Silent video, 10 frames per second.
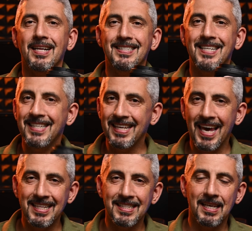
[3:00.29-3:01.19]

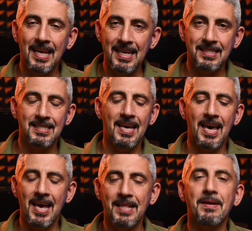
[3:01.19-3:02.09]
dedicated lens,
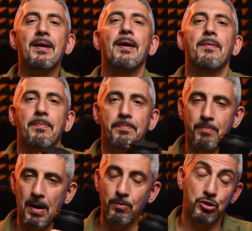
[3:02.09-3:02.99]
and
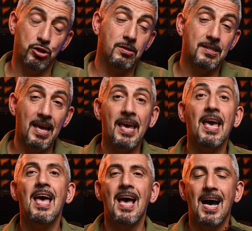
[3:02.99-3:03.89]
I should say
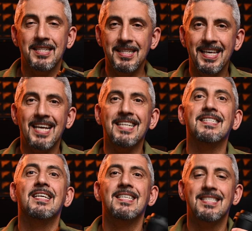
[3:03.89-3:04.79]
a
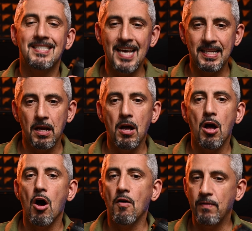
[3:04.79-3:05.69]
dedicated set
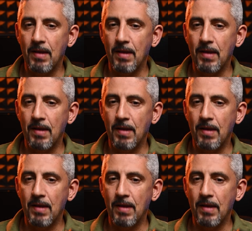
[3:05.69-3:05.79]
of